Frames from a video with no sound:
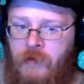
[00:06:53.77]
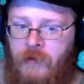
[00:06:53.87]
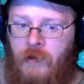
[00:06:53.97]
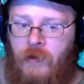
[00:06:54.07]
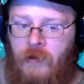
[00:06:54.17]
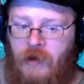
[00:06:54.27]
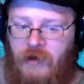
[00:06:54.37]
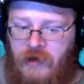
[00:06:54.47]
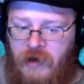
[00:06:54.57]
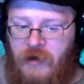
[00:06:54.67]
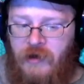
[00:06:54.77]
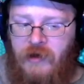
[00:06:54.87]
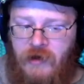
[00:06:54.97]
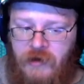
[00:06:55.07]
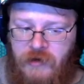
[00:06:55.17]
Uh, like I said, it
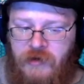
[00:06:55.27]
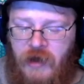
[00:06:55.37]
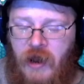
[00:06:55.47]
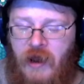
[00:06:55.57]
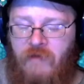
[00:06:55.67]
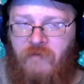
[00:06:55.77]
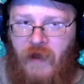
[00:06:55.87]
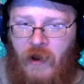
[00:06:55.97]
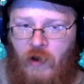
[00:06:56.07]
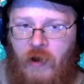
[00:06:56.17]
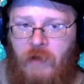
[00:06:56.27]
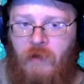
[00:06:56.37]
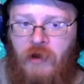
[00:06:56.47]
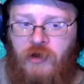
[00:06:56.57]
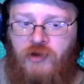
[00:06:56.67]
is a very
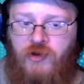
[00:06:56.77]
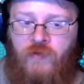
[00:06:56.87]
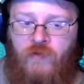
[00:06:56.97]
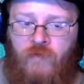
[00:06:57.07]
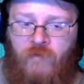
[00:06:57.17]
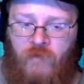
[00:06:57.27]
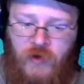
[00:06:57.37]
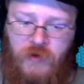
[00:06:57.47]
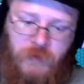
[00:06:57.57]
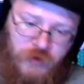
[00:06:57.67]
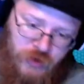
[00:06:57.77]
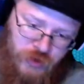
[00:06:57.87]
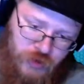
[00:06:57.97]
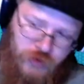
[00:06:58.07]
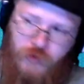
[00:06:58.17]
much first person
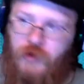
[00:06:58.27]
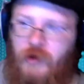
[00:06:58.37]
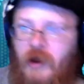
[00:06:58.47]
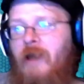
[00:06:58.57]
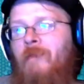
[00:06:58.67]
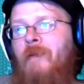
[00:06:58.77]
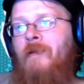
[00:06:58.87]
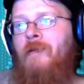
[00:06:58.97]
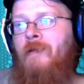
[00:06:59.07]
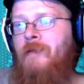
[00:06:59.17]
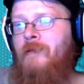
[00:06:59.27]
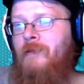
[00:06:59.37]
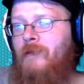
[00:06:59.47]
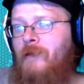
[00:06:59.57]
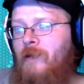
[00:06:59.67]
game
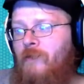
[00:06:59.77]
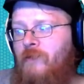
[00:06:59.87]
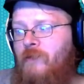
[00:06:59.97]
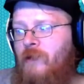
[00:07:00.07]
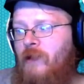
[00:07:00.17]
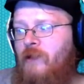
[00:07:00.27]
gonna go through there. You're